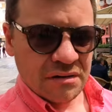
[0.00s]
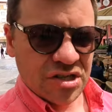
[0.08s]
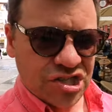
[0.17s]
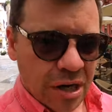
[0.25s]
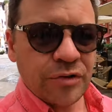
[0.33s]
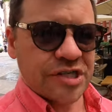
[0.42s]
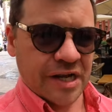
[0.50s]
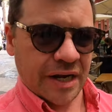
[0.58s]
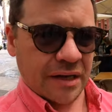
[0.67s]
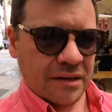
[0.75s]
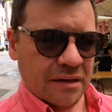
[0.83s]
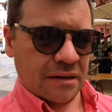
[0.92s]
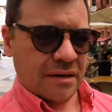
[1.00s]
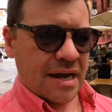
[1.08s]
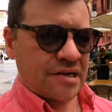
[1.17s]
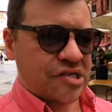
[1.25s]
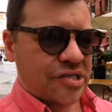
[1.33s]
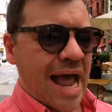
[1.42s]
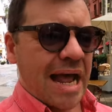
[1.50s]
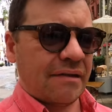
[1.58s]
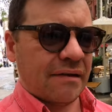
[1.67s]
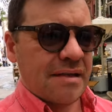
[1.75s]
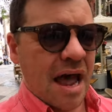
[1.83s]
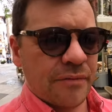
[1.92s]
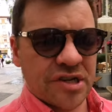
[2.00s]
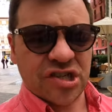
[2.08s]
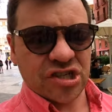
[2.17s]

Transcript: Jousting. Instead, now it's